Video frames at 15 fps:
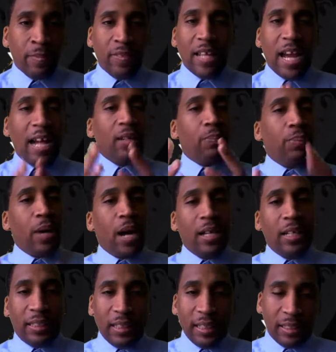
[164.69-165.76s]
Not the
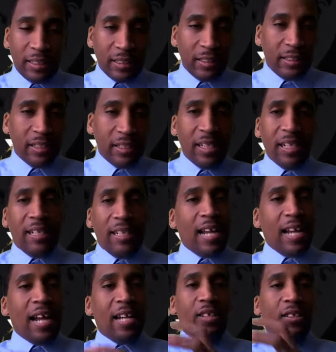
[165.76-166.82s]
politicians,
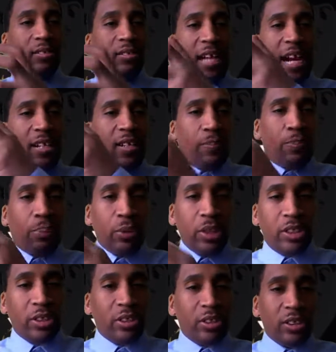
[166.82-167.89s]
not the
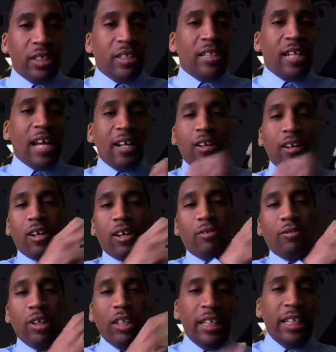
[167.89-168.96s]
preachers, not the other
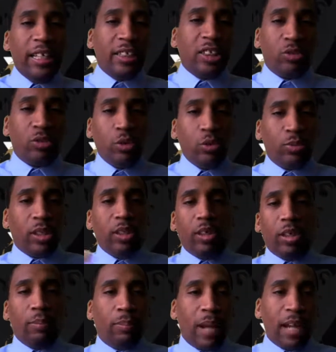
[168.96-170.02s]
religious groups or
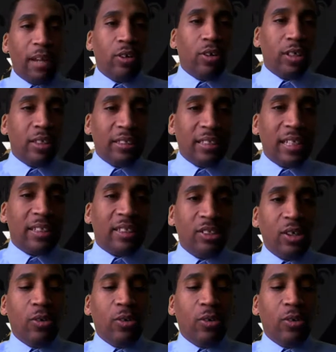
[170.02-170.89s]
other black organizations.